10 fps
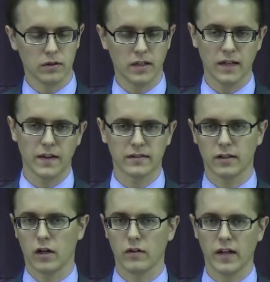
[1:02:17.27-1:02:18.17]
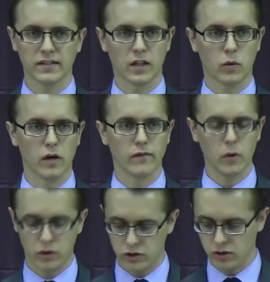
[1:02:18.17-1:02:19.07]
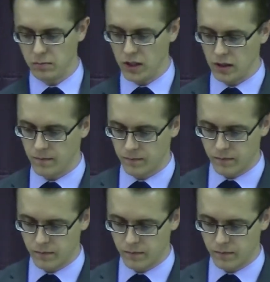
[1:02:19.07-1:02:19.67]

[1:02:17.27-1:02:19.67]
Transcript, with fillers: Yet that's not our, that's not where our focus should be.